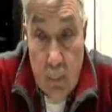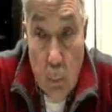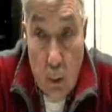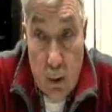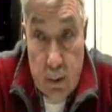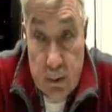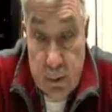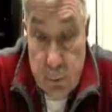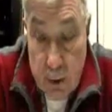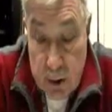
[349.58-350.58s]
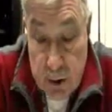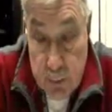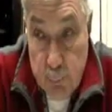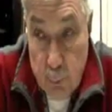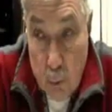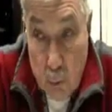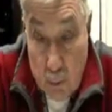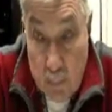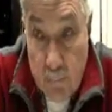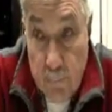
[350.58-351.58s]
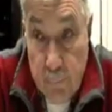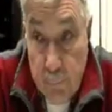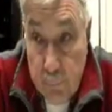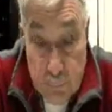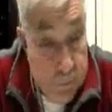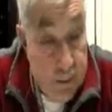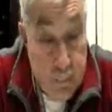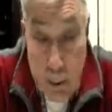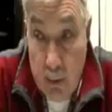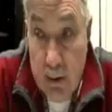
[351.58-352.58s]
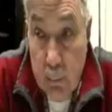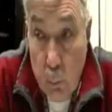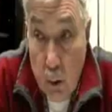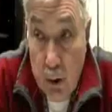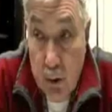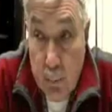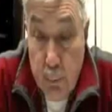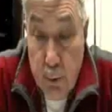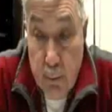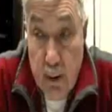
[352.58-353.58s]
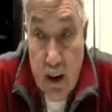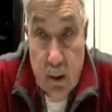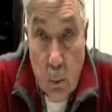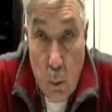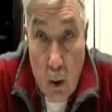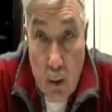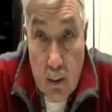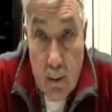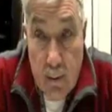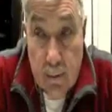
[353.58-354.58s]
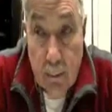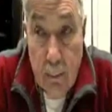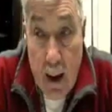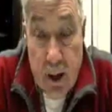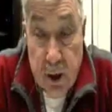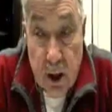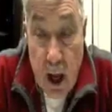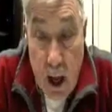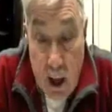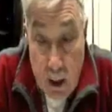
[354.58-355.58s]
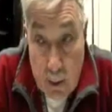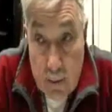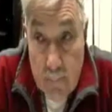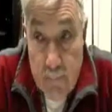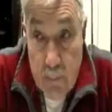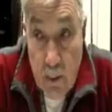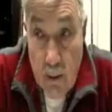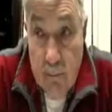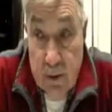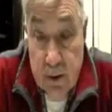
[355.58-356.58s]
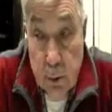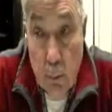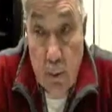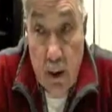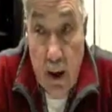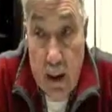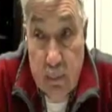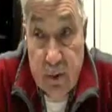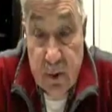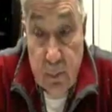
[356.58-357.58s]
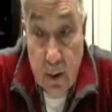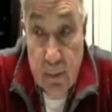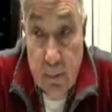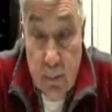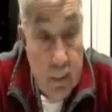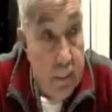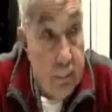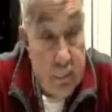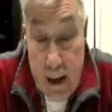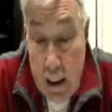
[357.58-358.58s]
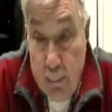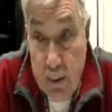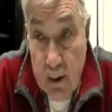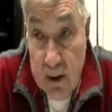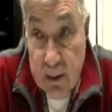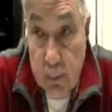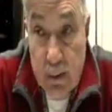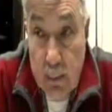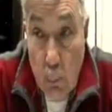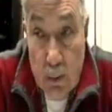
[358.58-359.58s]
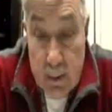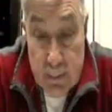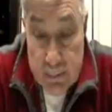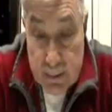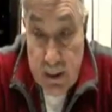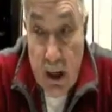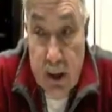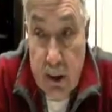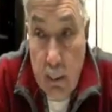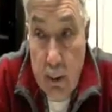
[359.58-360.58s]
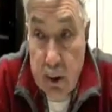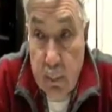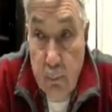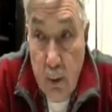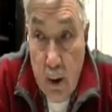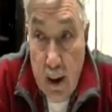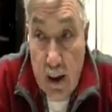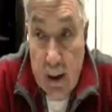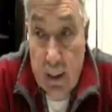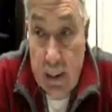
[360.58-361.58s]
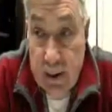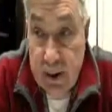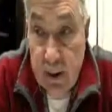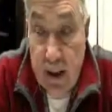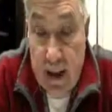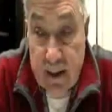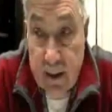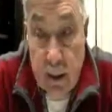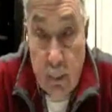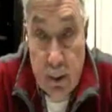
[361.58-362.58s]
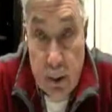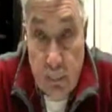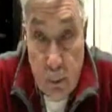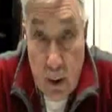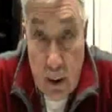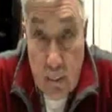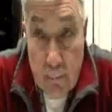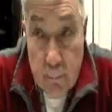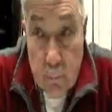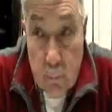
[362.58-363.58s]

and the work construction program for the American worker to put him back to work. The magic hand of the stupid Adam Smith capitalism did not come into play, and it still hasn't come into play.